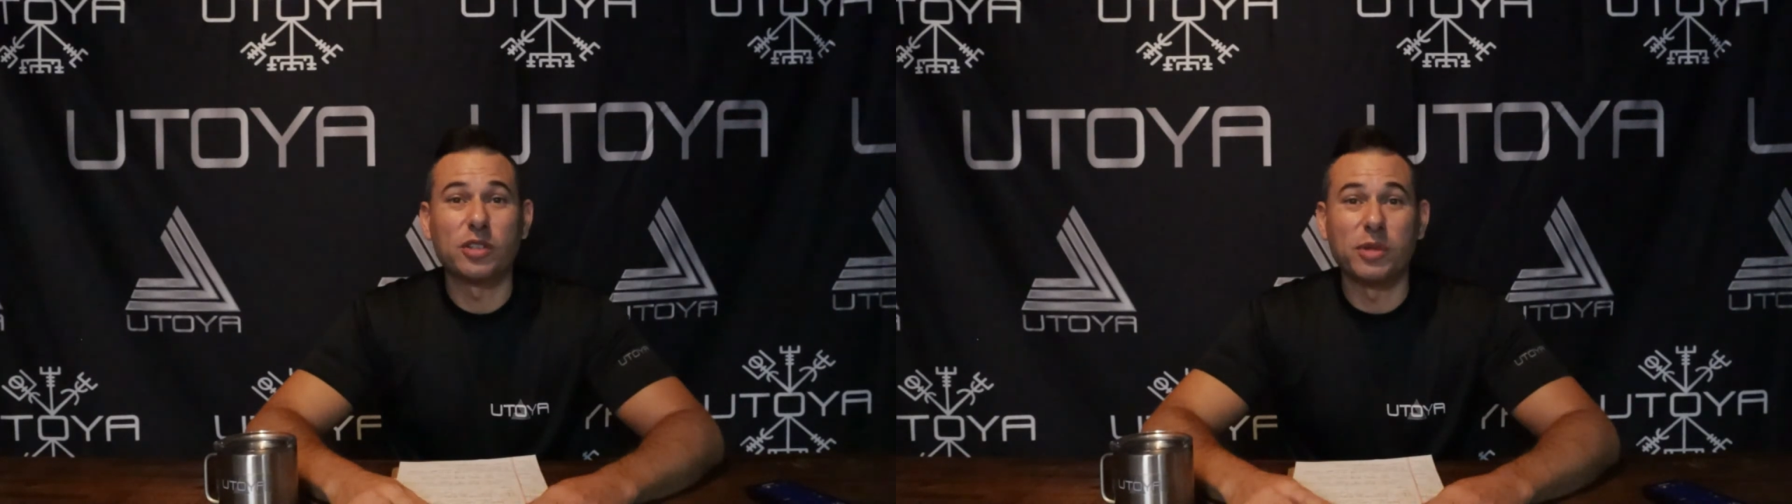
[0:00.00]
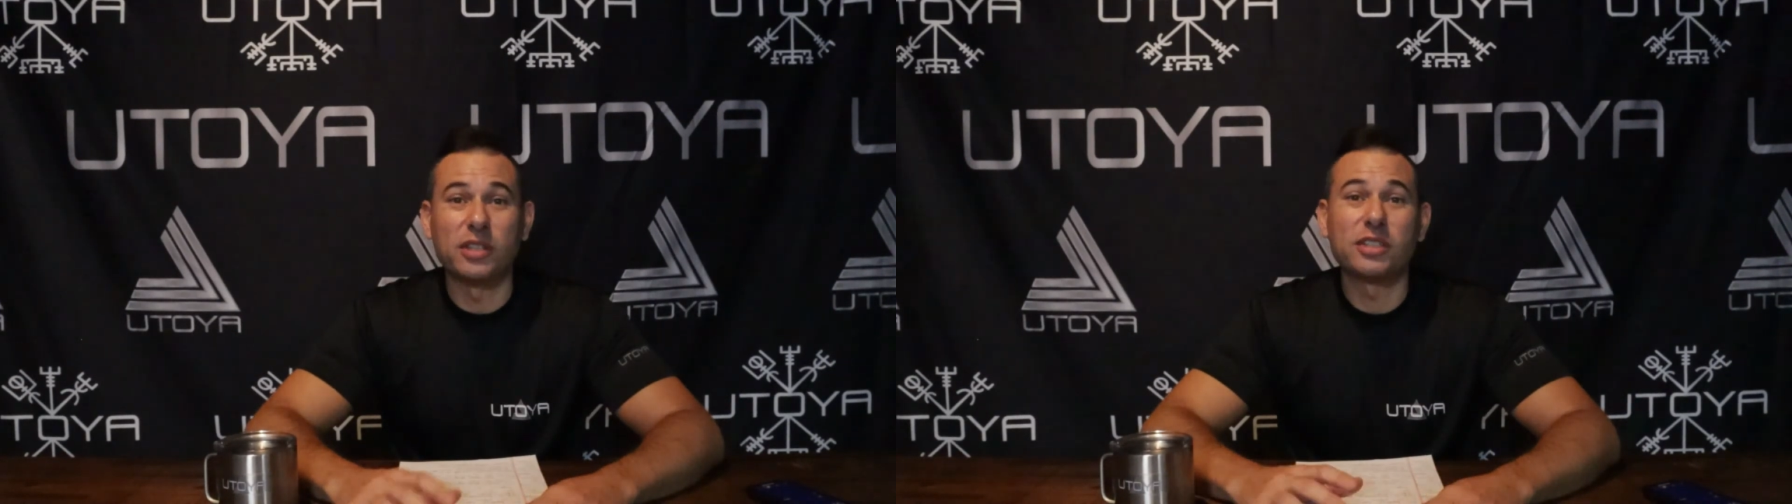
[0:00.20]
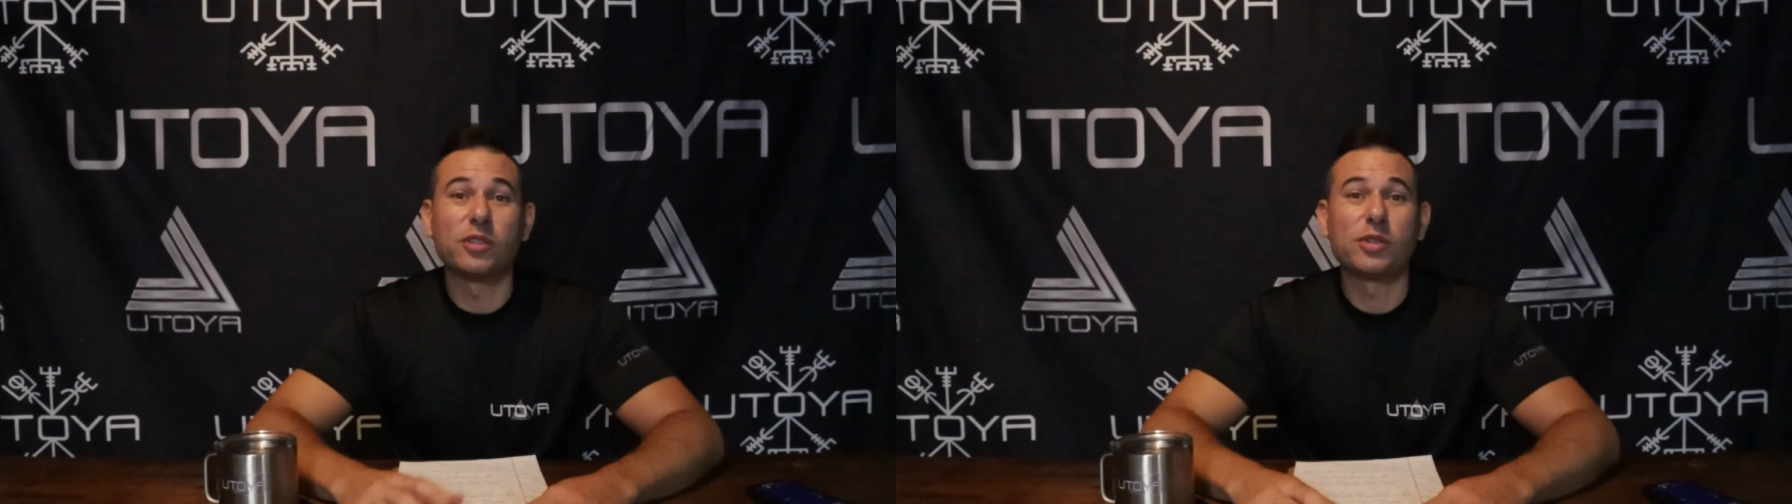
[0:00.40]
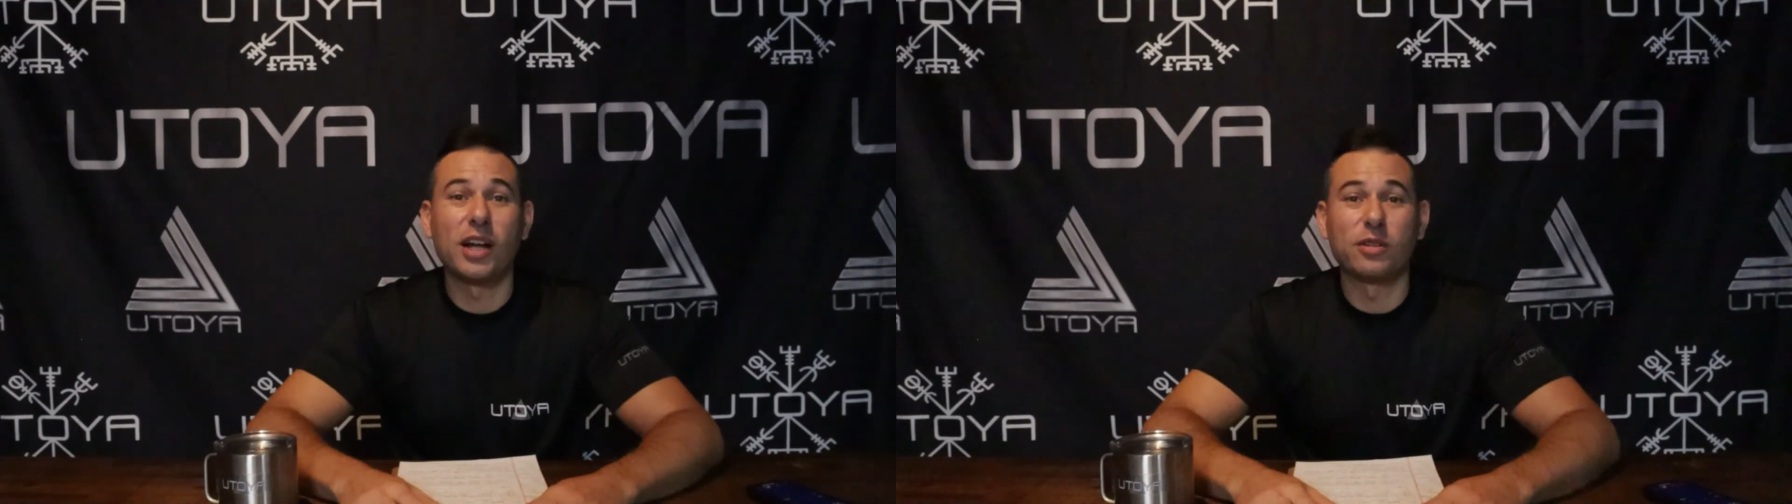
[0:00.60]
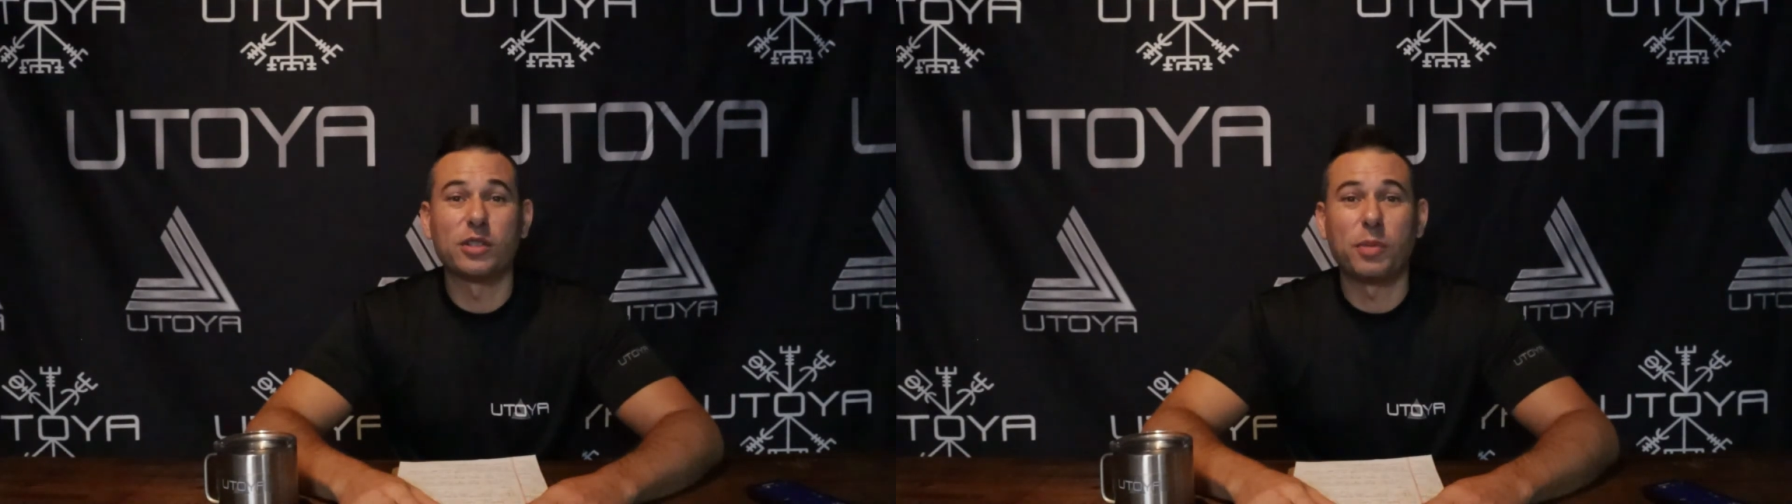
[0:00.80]
to be a zero
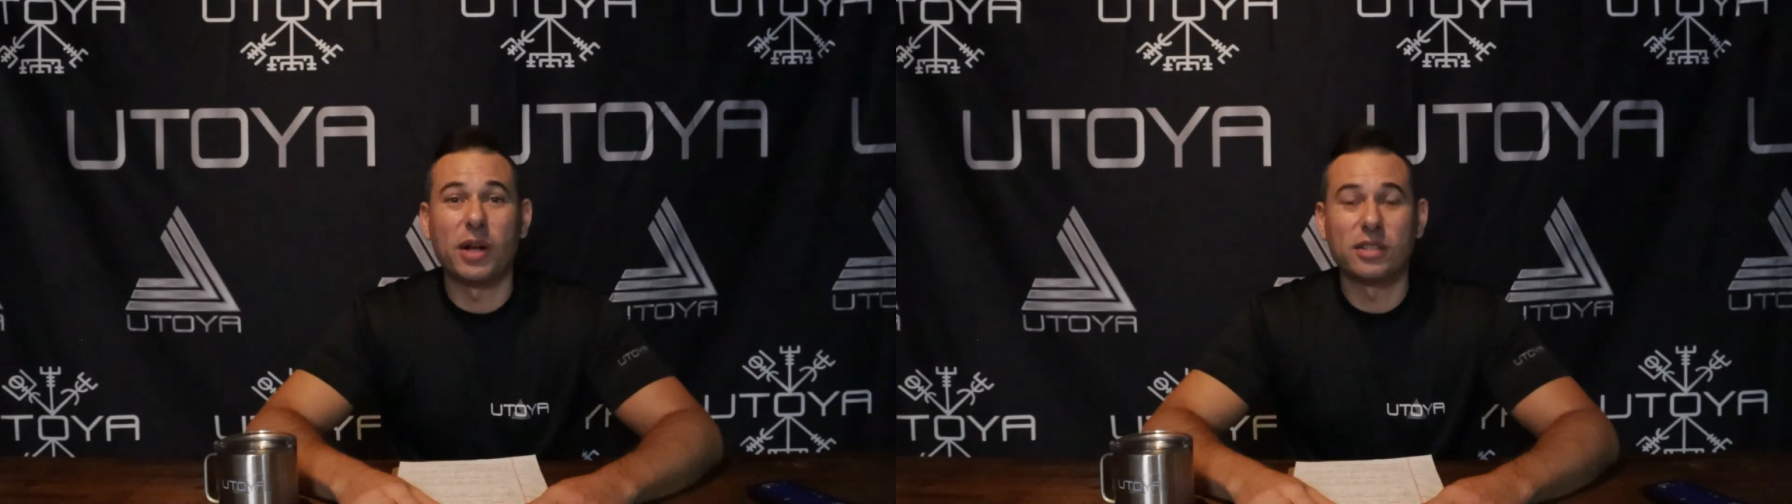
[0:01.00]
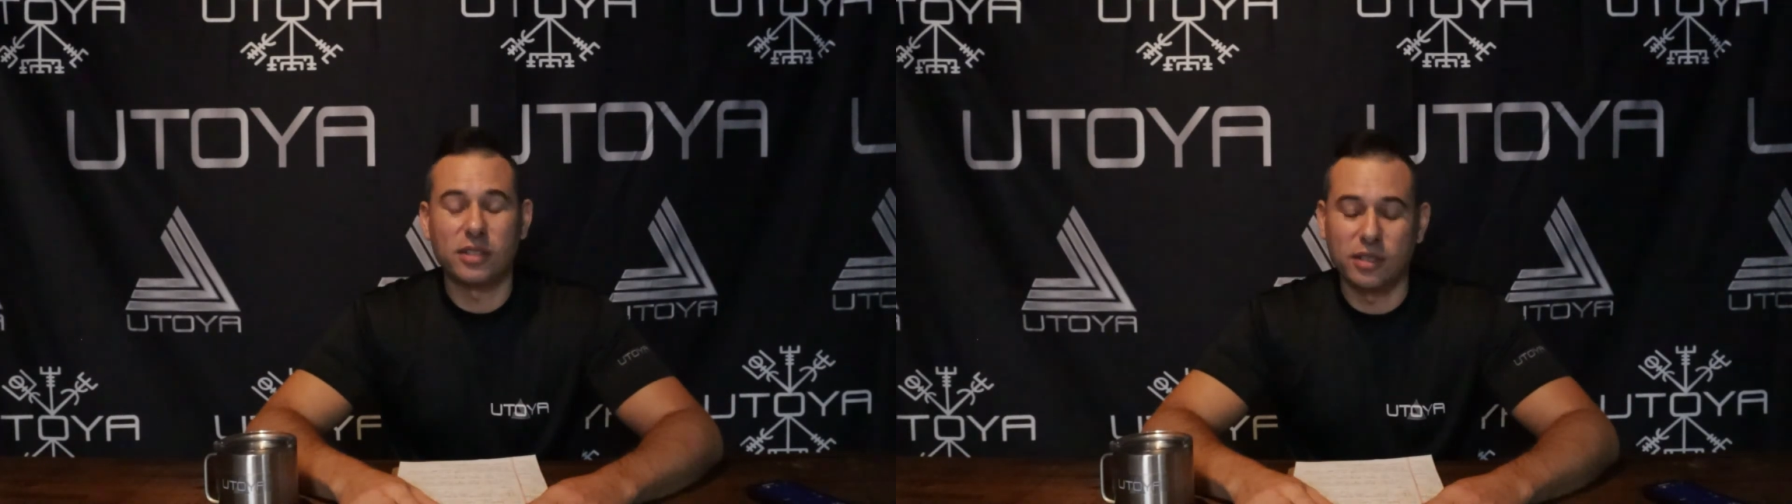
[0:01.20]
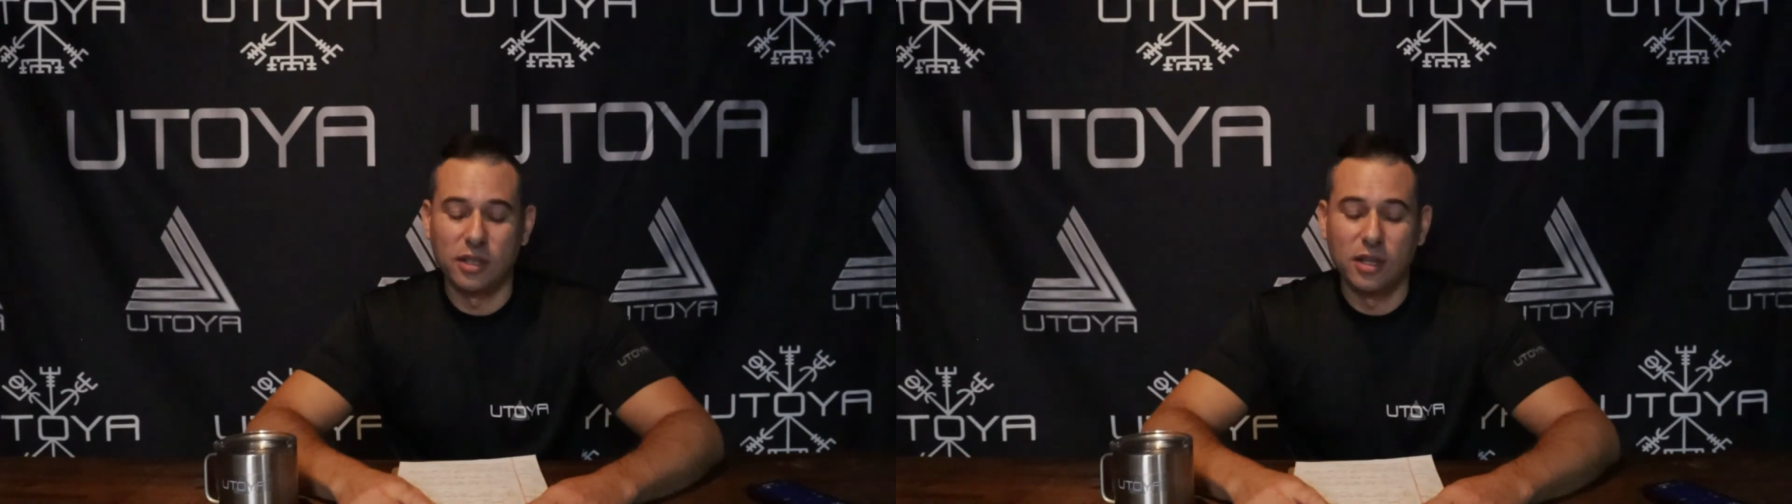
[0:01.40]
tolerance policy.